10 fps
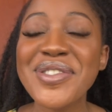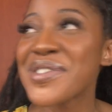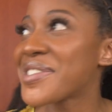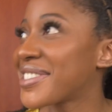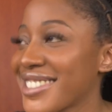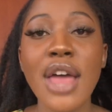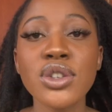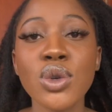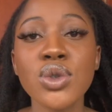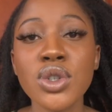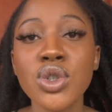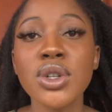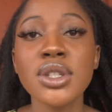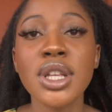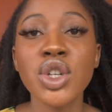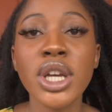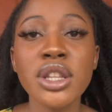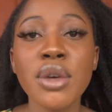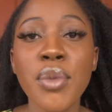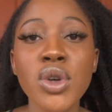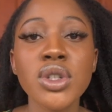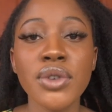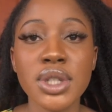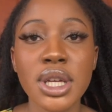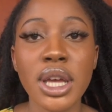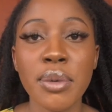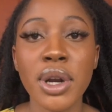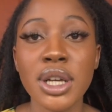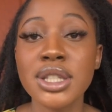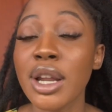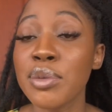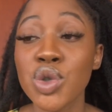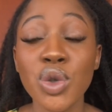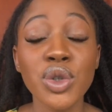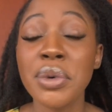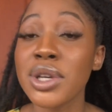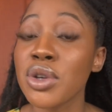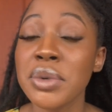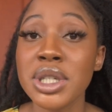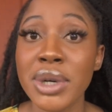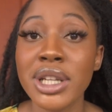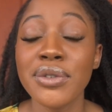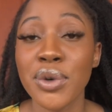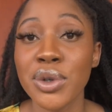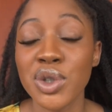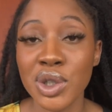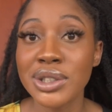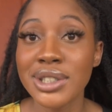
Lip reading: Oof. And this also ensures that you're getting the most of your skincare products that I'm sure you pay so much money for, you know.